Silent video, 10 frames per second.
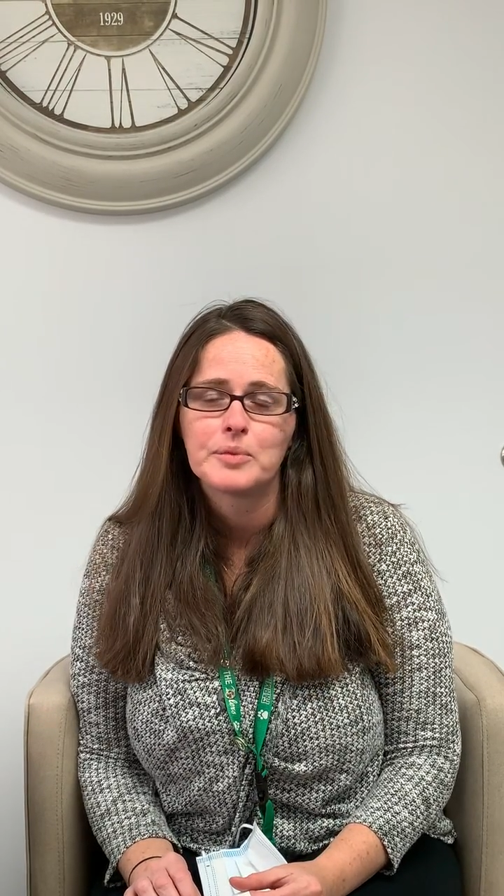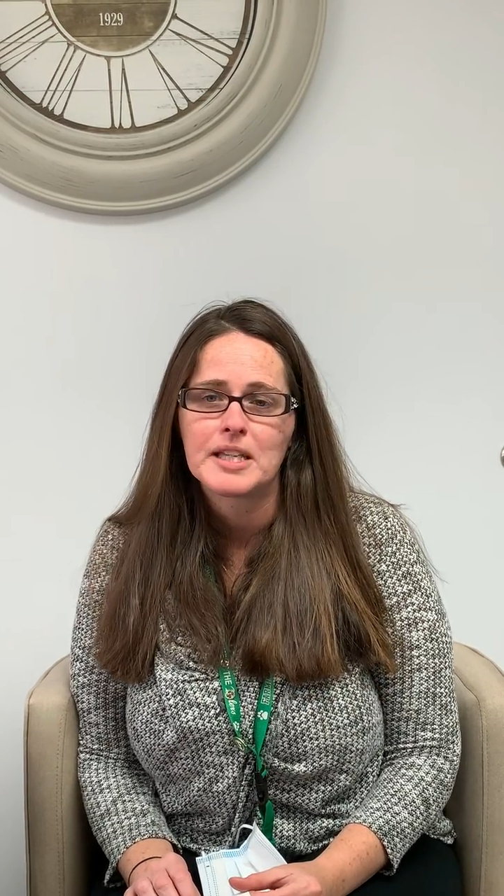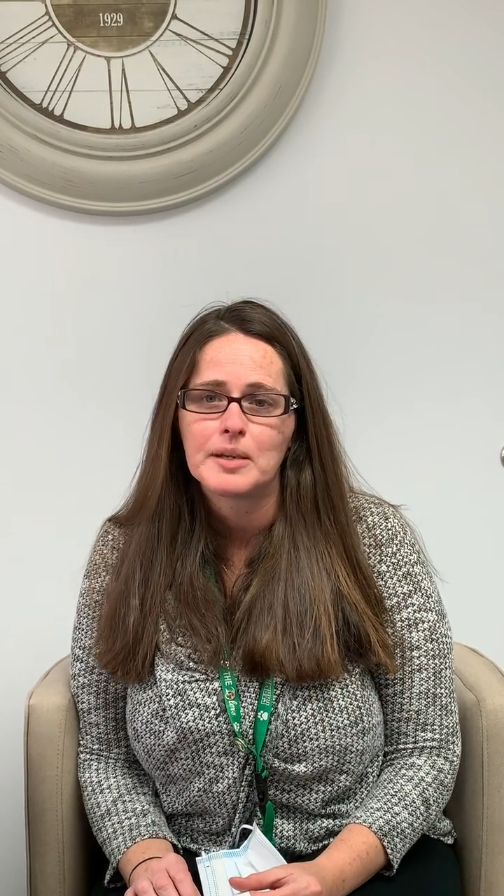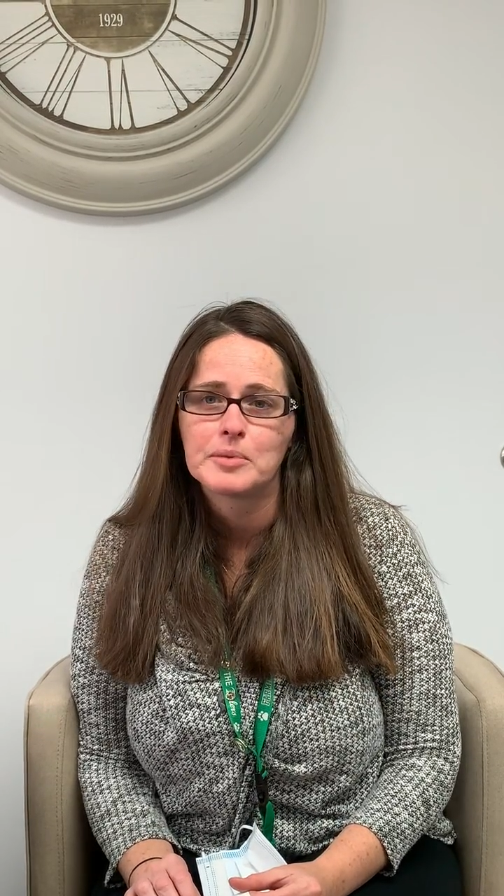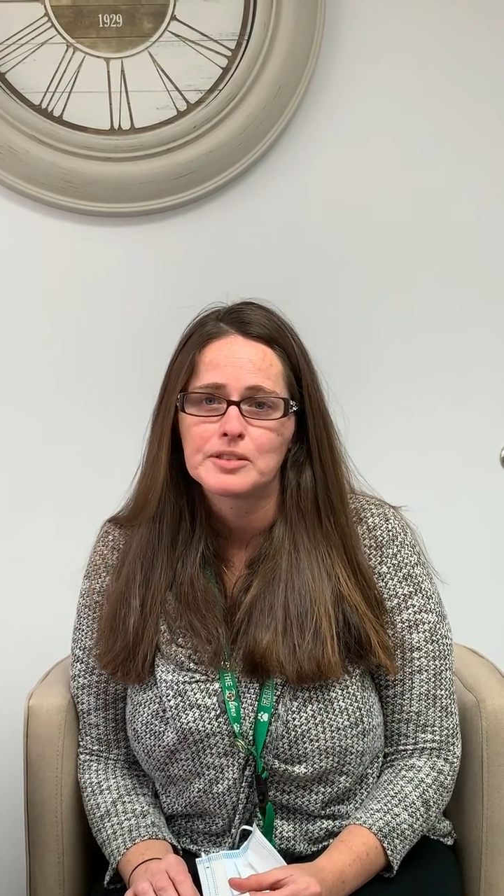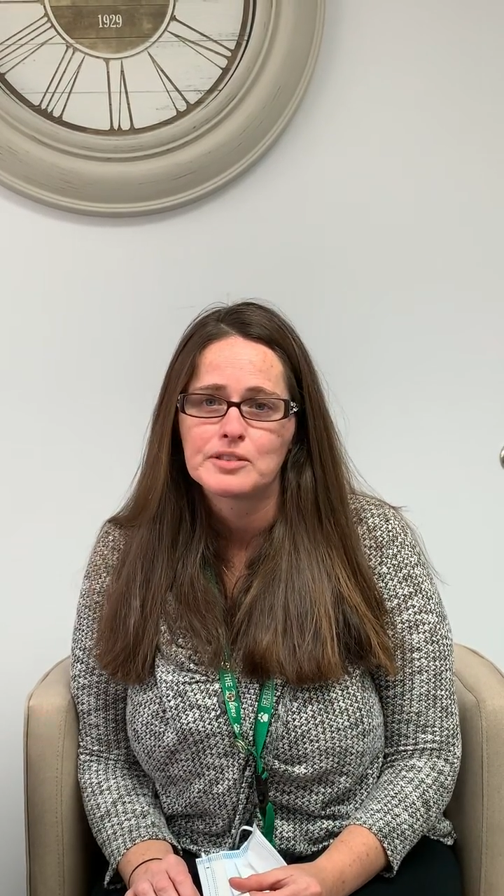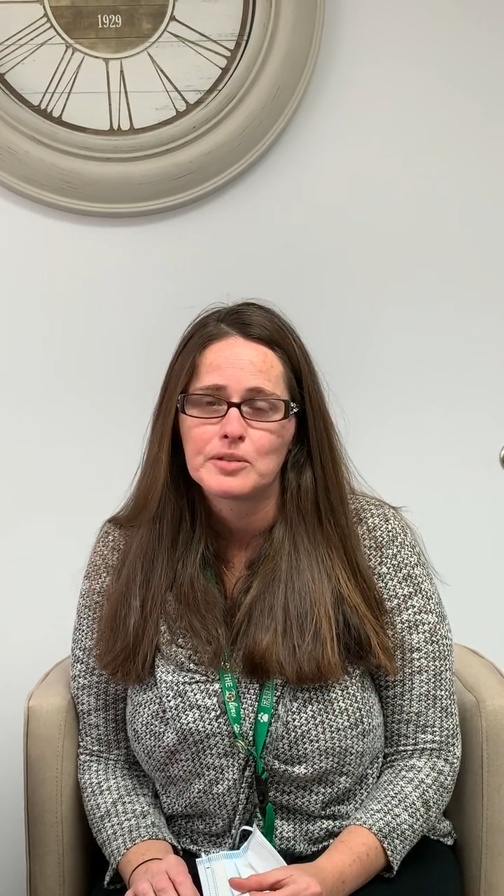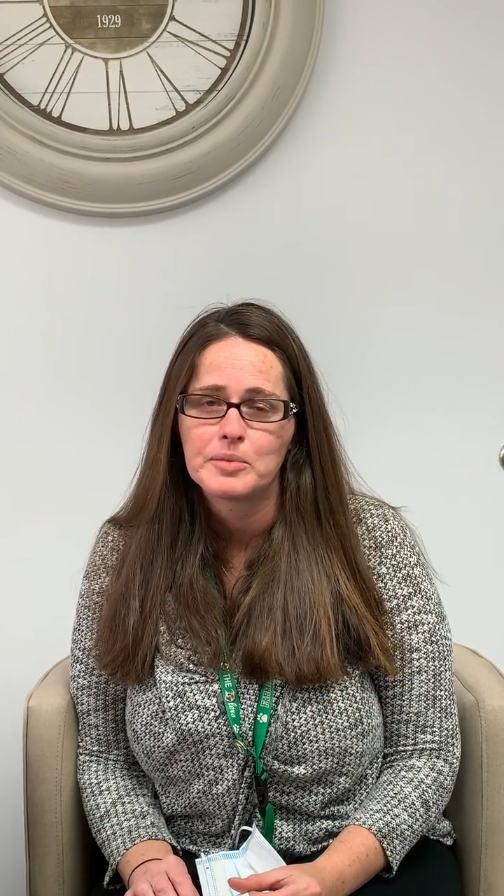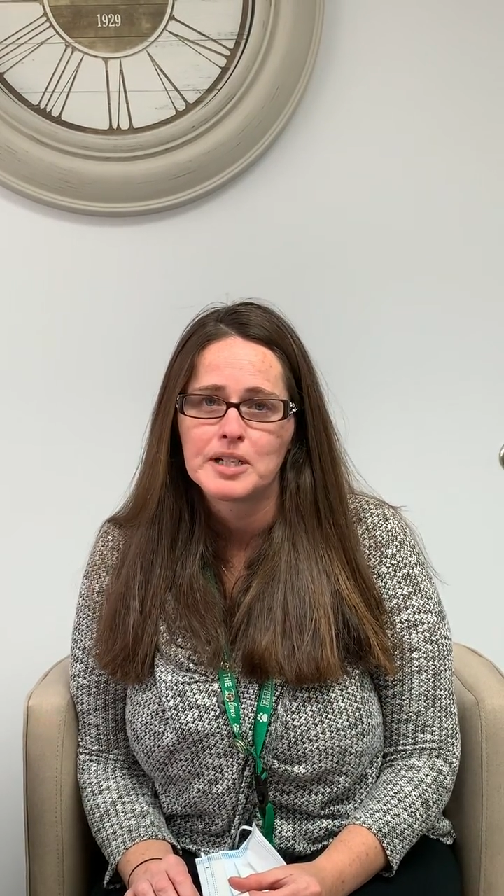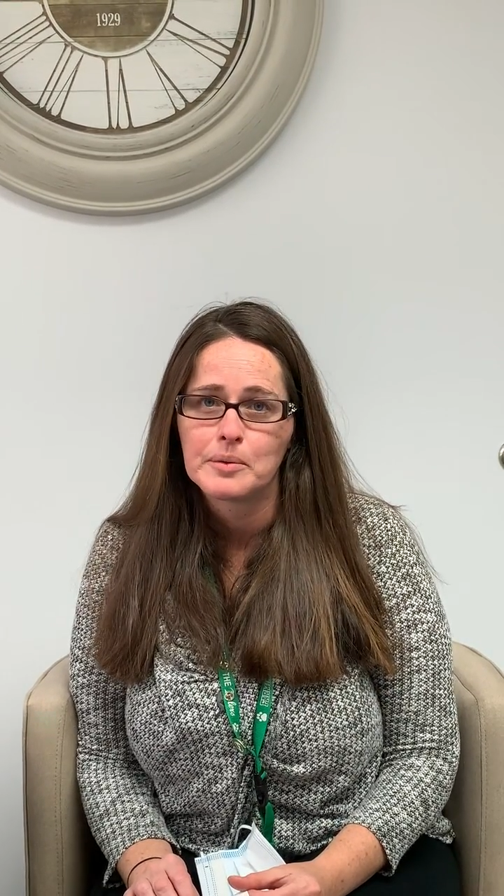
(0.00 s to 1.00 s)
be able to
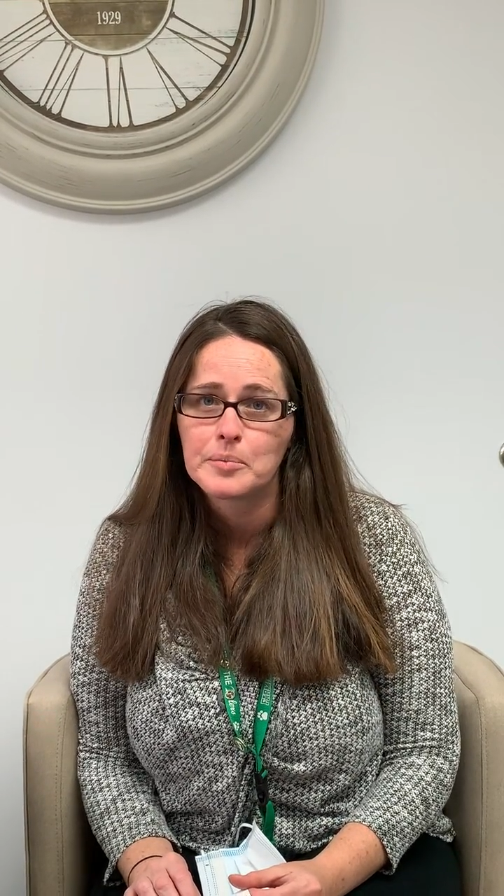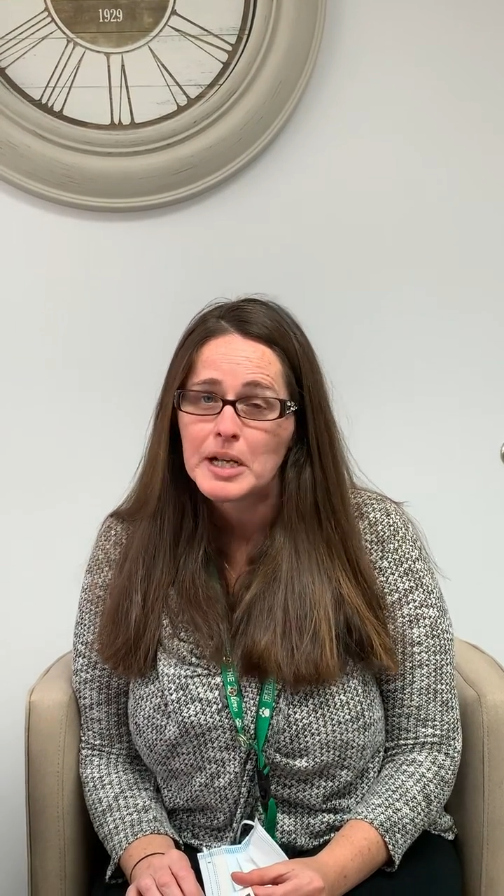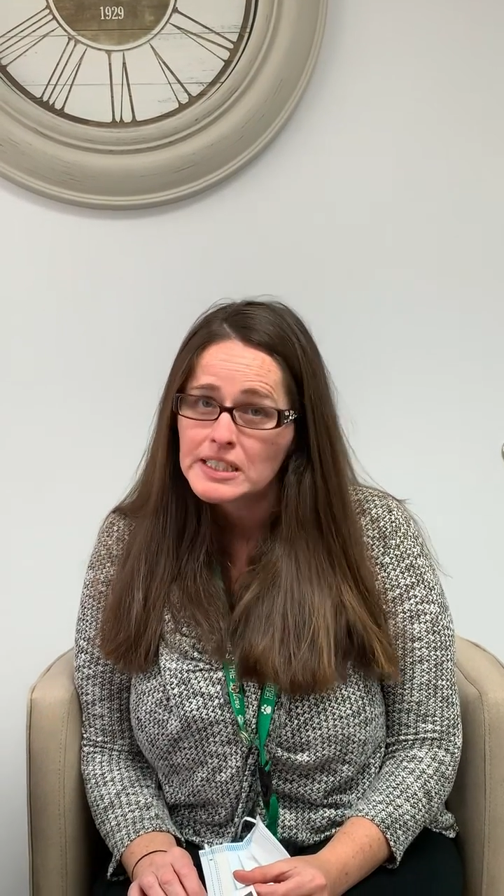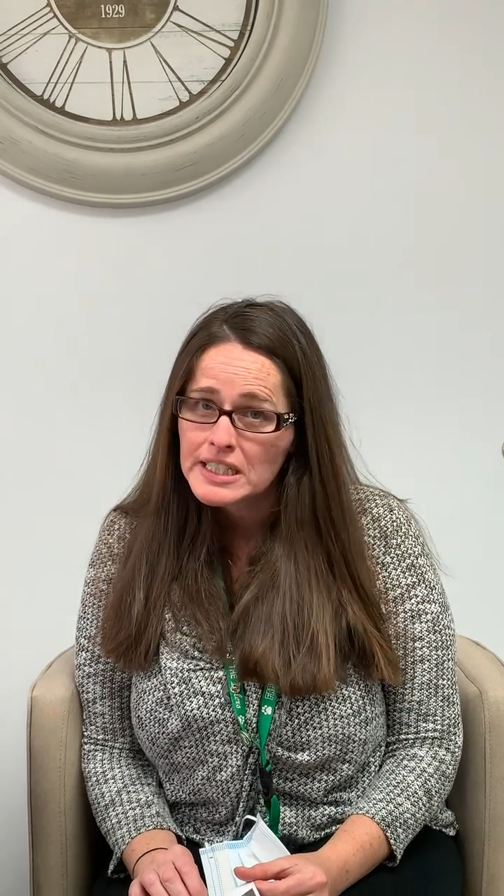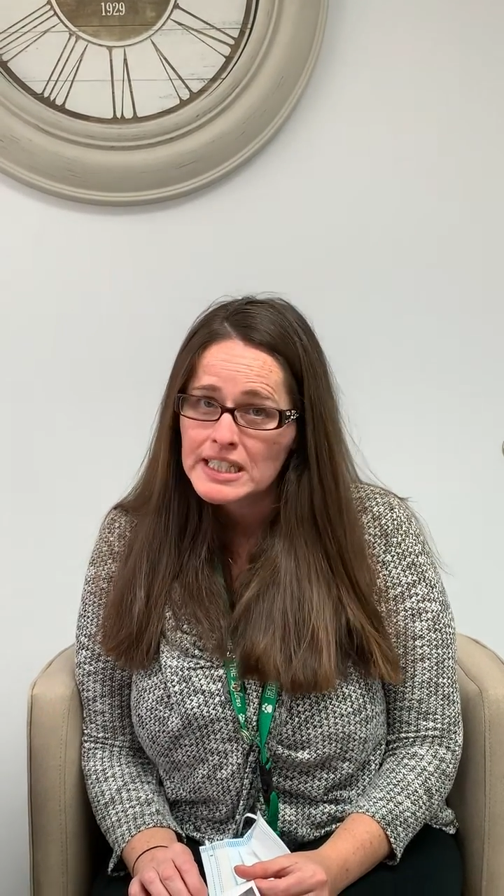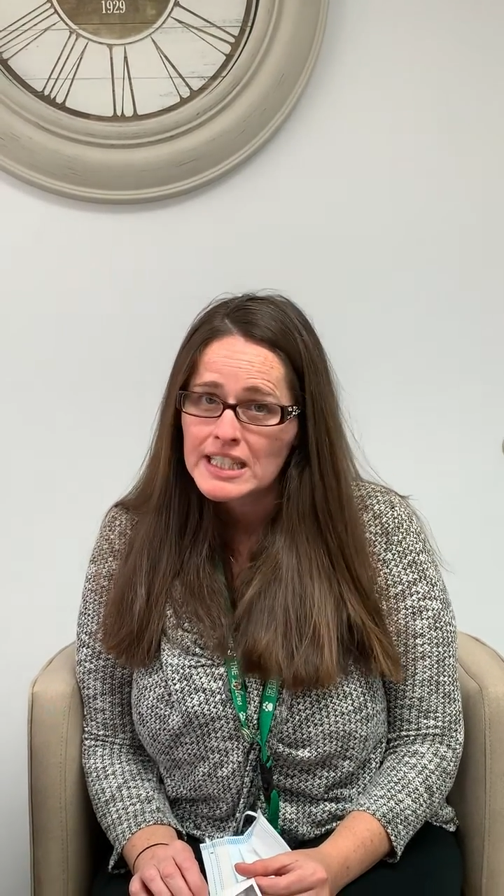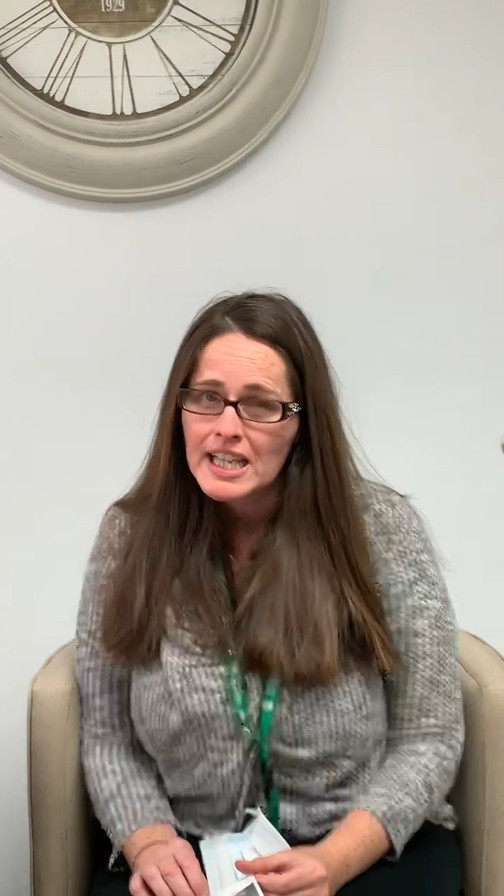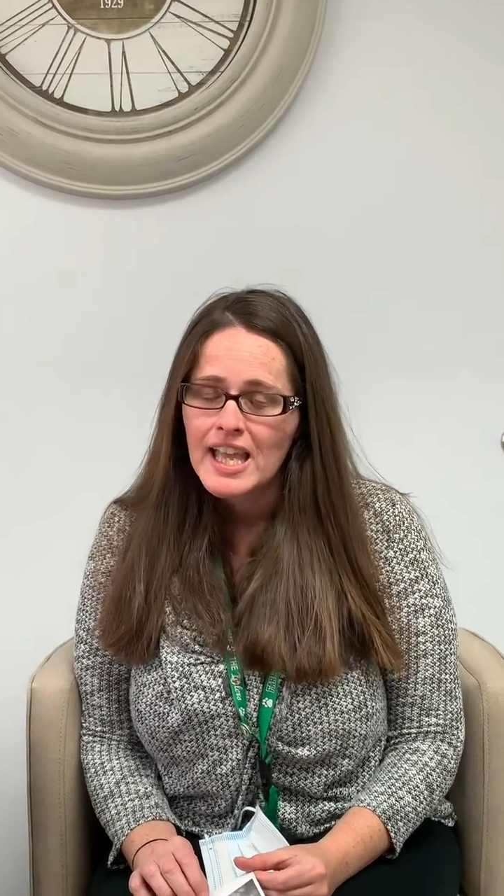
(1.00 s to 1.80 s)
become pregnant.